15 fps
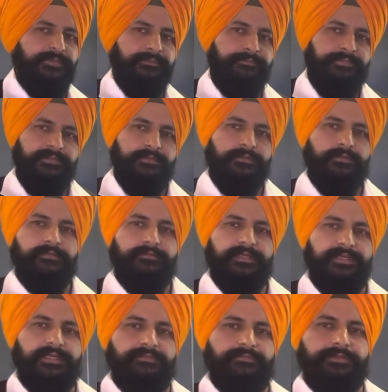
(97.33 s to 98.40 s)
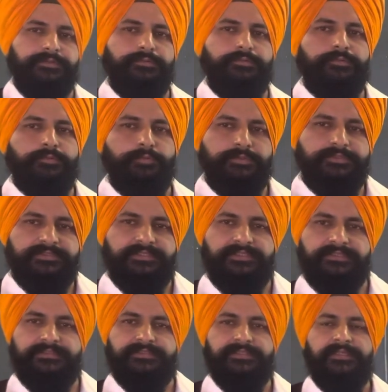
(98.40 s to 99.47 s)
paper or whenever you do
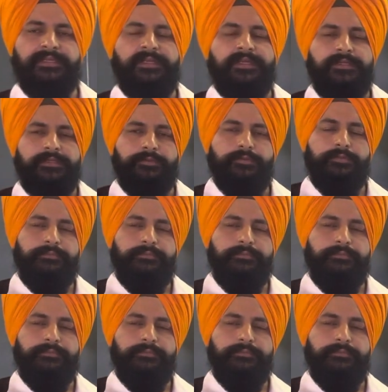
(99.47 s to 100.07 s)
research, you